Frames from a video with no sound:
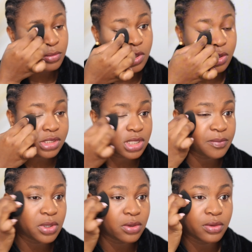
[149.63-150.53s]
Let's
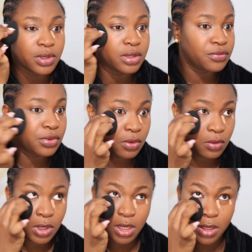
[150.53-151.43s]
tap it all in real
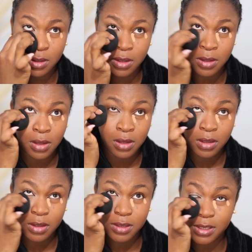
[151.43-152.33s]
quick.
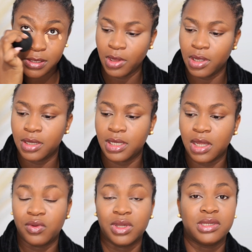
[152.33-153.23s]

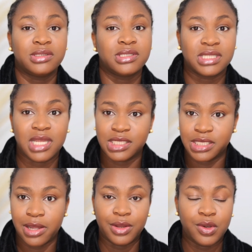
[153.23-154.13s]
Now we're going to snatch our